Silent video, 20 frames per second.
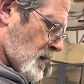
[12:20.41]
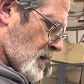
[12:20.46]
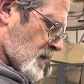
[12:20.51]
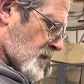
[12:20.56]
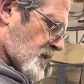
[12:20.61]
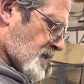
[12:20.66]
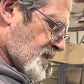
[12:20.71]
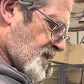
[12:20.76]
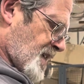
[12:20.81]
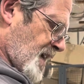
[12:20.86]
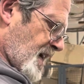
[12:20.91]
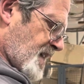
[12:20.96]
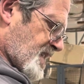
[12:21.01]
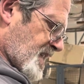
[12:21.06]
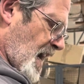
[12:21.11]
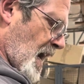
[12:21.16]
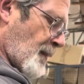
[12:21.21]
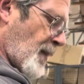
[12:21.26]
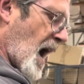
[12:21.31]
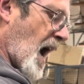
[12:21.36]
6
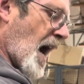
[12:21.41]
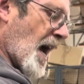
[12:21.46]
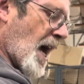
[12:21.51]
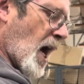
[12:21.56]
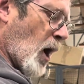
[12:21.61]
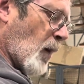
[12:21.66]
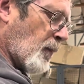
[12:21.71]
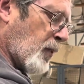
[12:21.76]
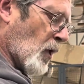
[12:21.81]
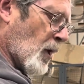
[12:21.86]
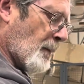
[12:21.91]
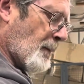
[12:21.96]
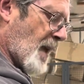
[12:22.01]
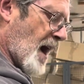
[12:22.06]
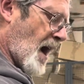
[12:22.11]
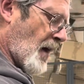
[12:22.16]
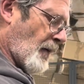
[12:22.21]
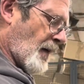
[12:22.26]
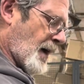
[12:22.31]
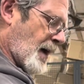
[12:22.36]
amp high output
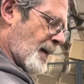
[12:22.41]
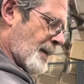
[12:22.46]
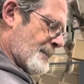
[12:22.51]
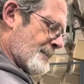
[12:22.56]
battery.